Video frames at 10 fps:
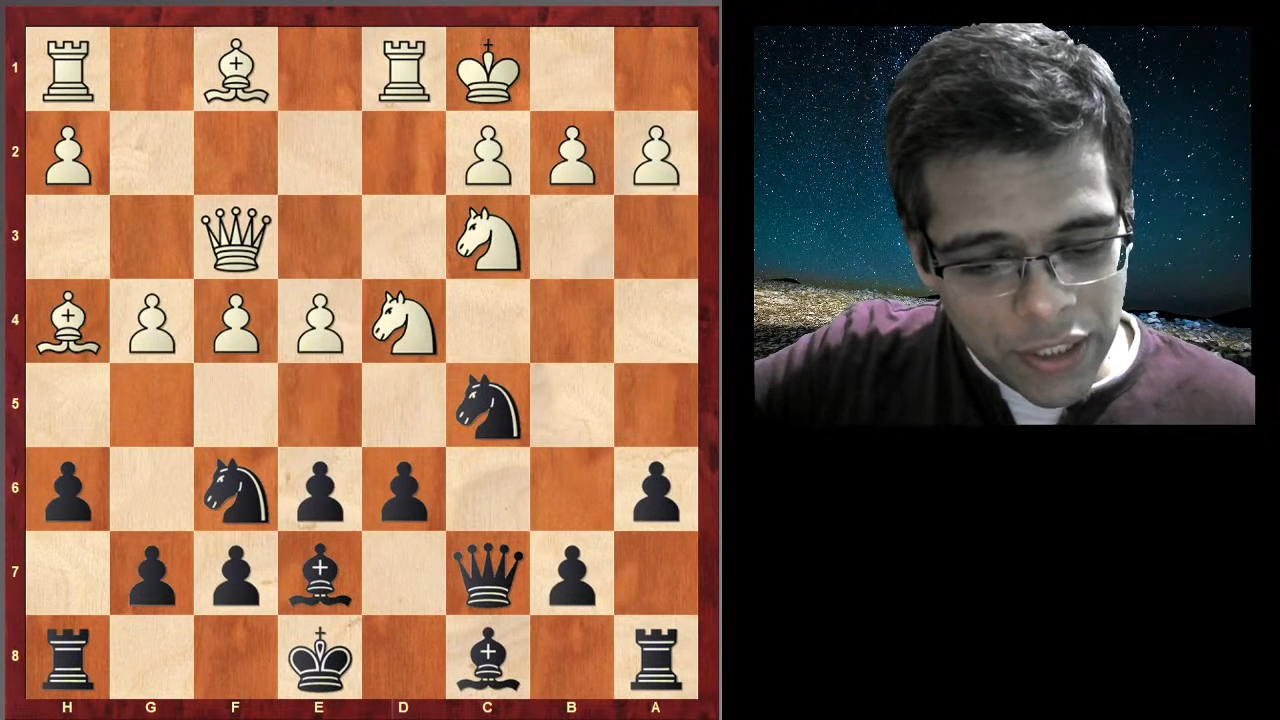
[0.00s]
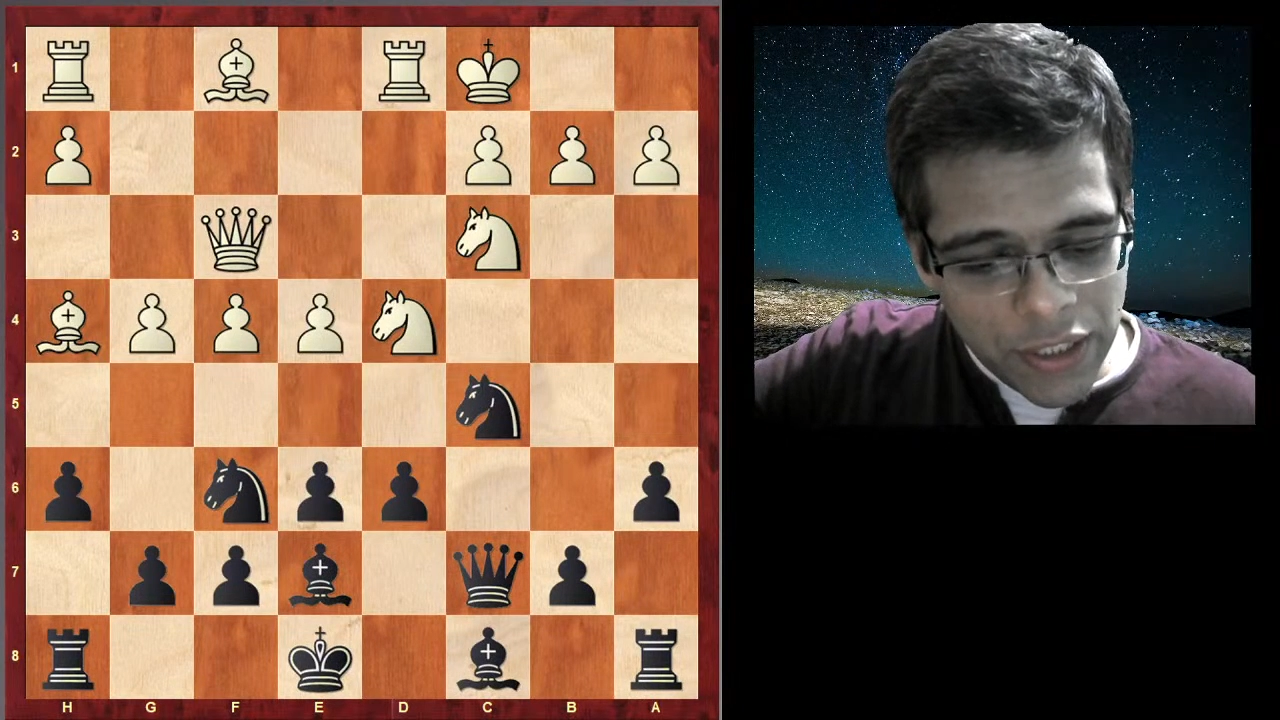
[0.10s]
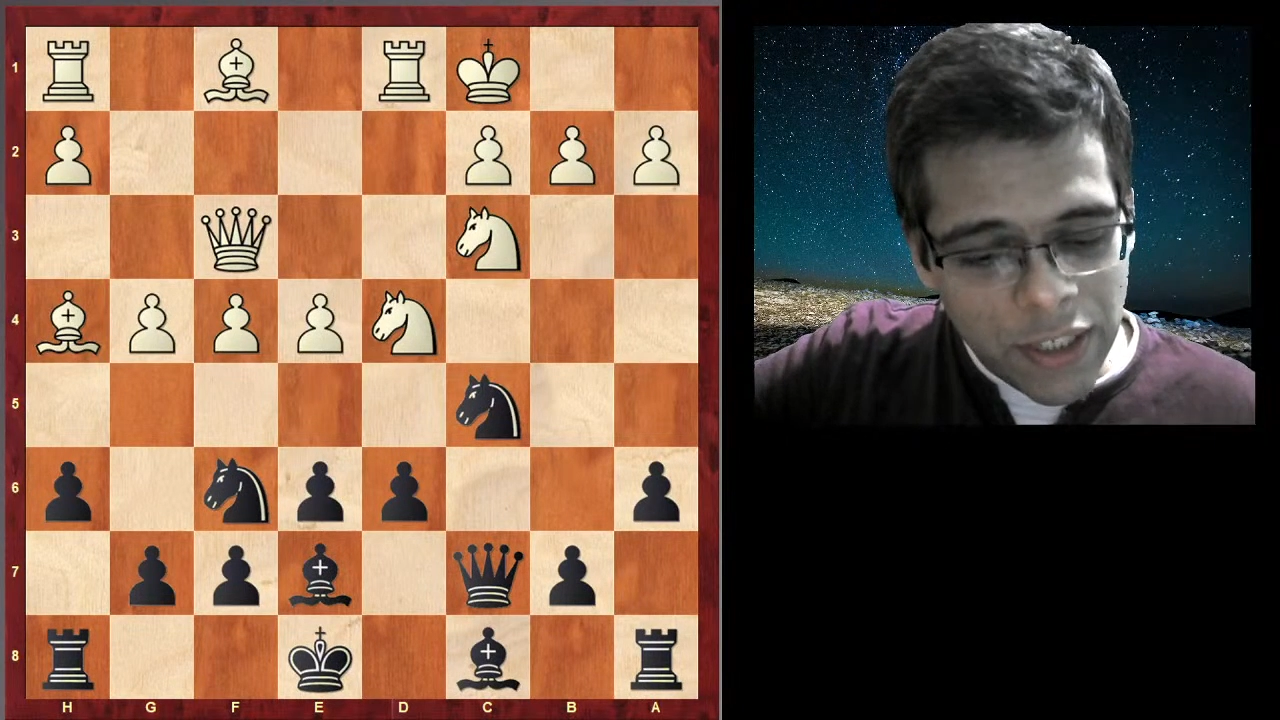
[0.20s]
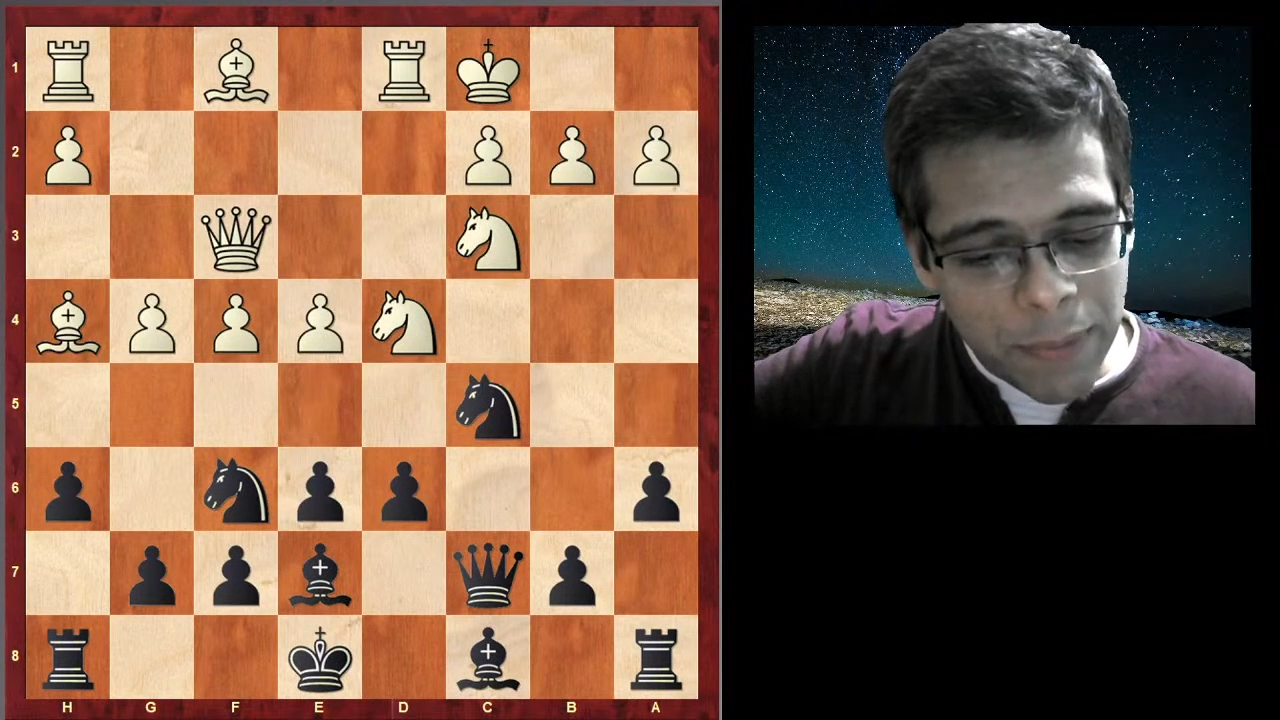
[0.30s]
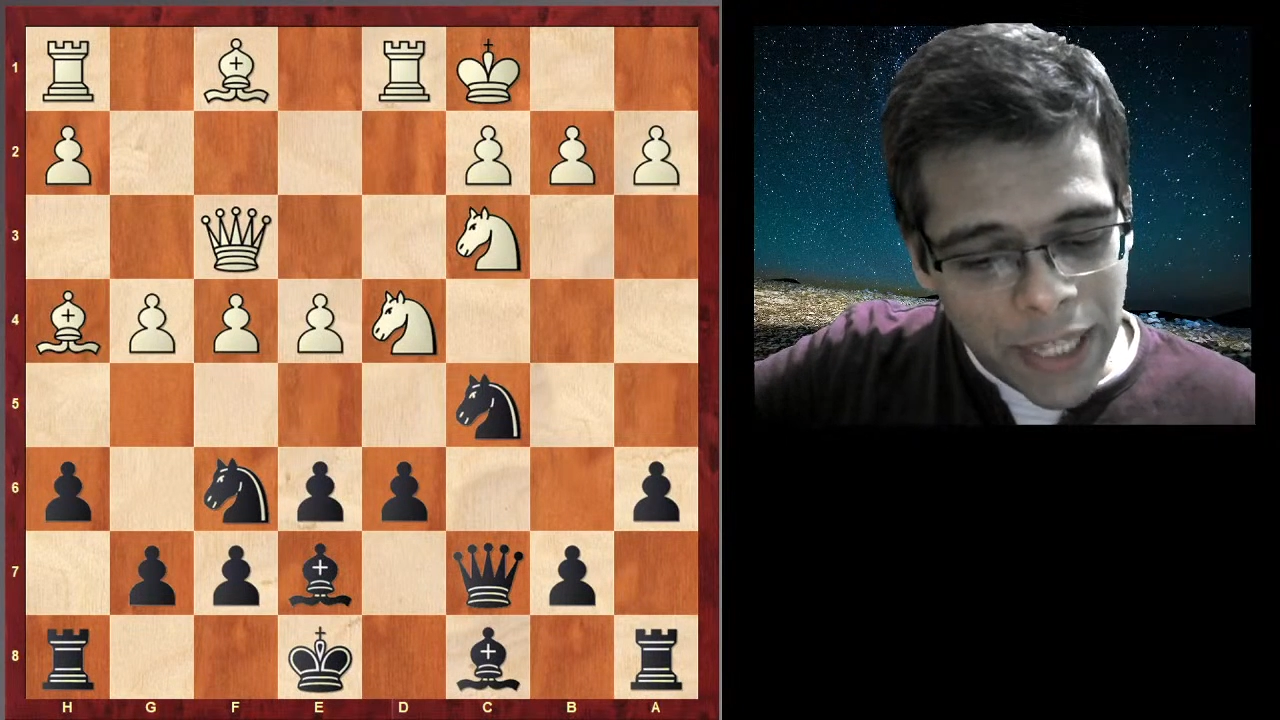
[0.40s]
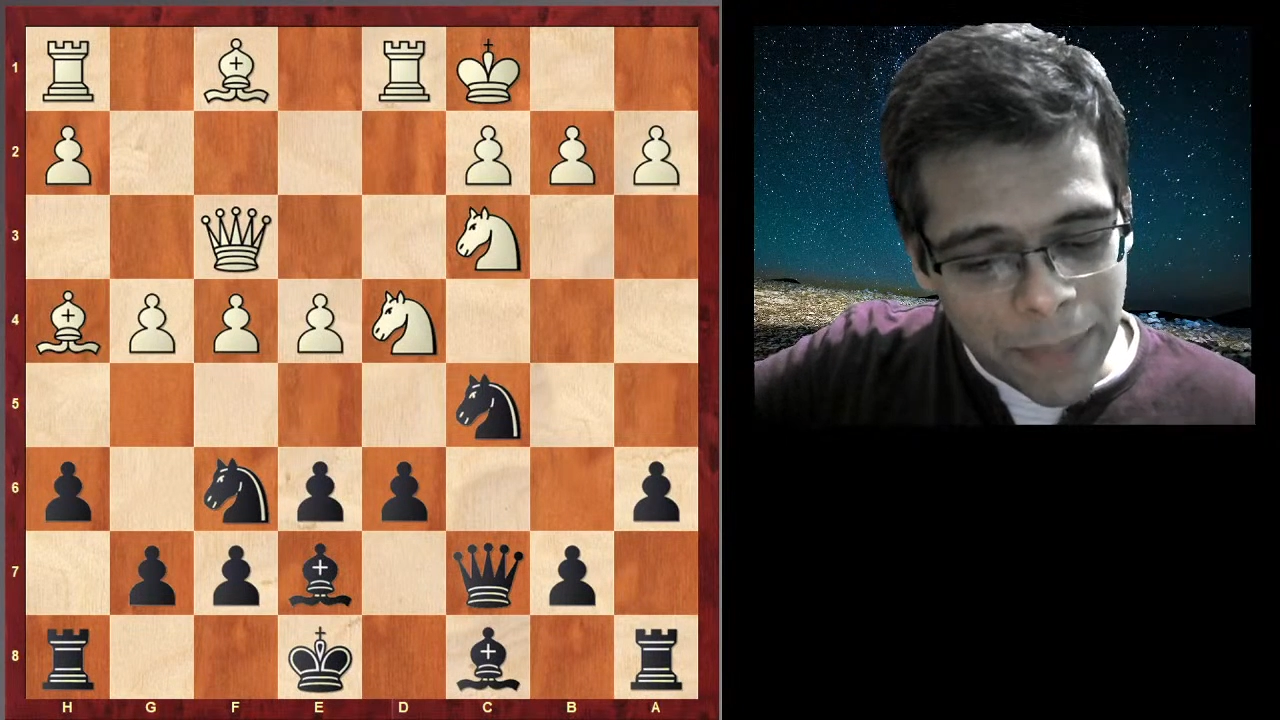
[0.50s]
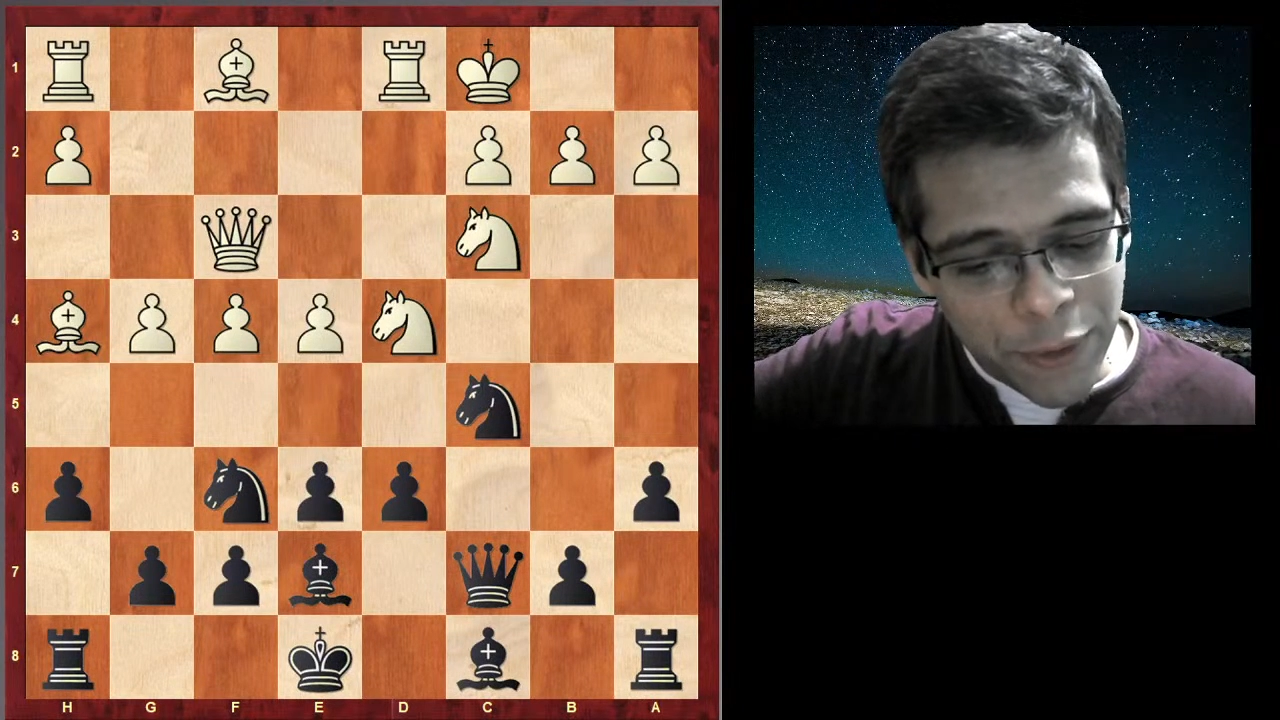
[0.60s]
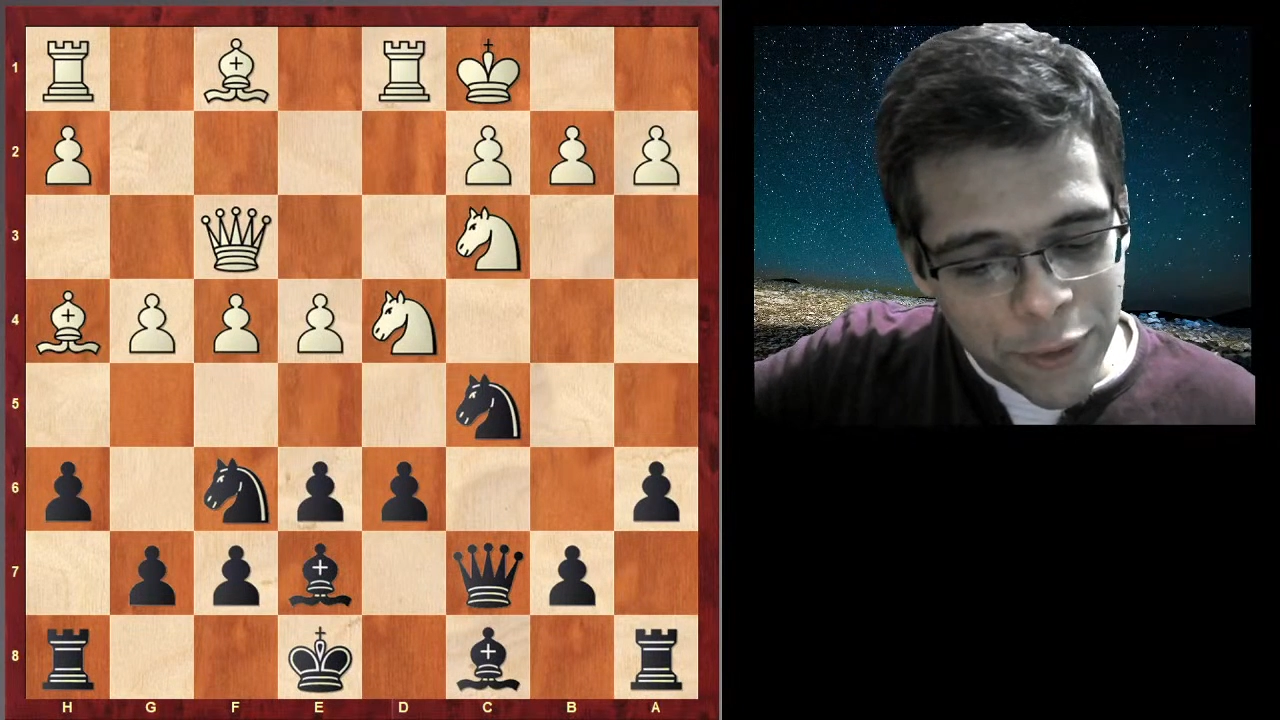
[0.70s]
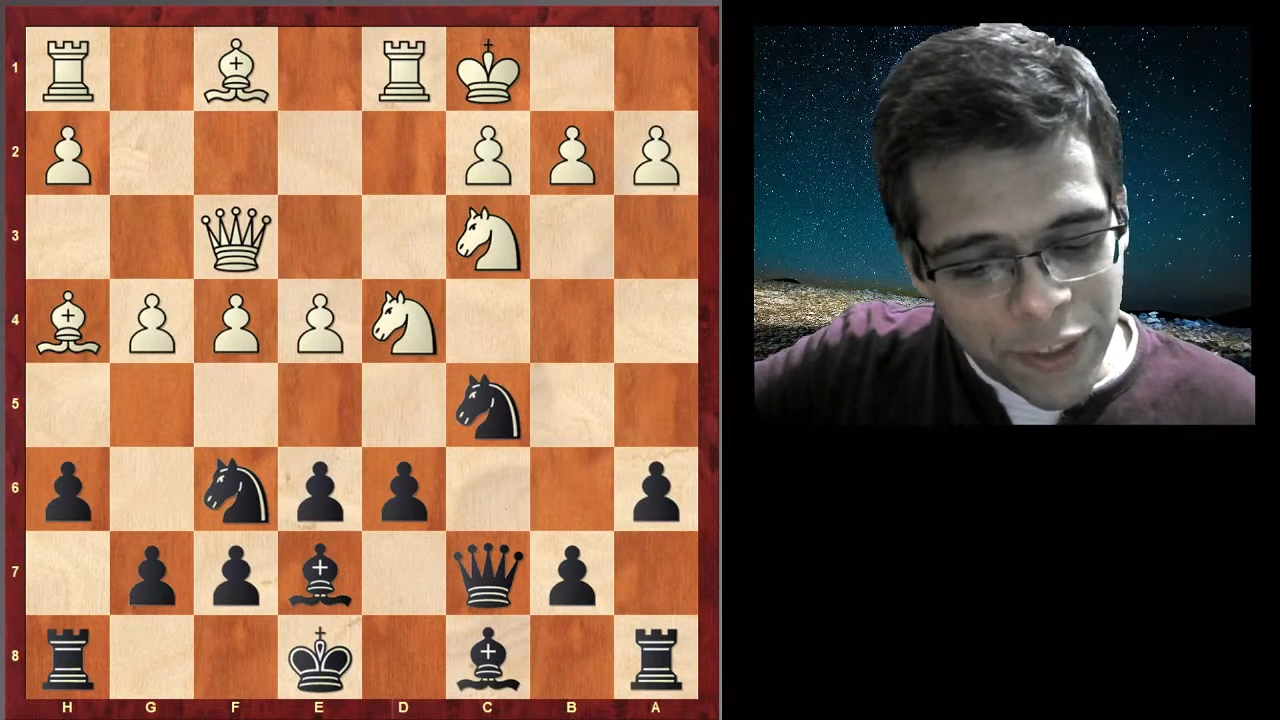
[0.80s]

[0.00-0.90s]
But I'm going to